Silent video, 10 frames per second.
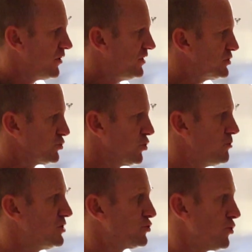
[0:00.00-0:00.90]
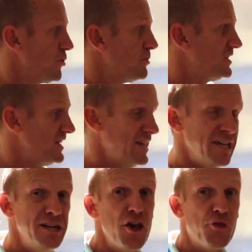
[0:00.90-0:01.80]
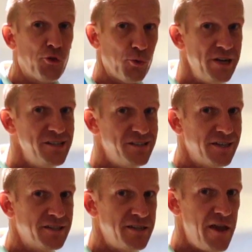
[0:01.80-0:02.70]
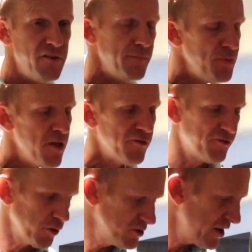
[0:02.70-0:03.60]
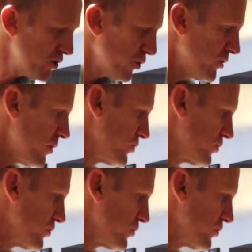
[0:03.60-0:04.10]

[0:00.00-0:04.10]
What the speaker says: This room is room 10367. First thing you're going to